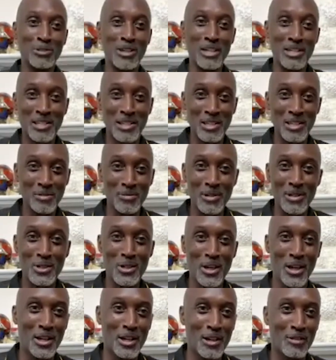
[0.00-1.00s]
recently been
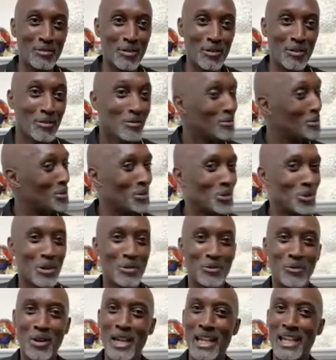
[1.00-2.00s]
called
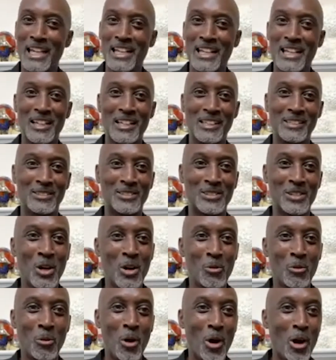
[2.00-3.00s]
up for England.
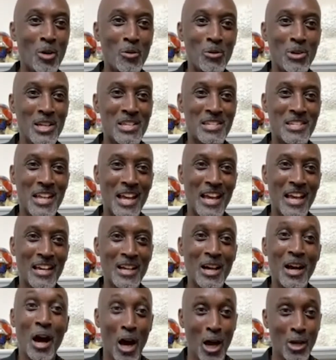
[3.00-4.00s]
What can we say?
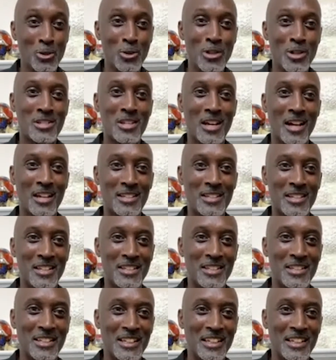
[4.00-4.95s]
Are you excited?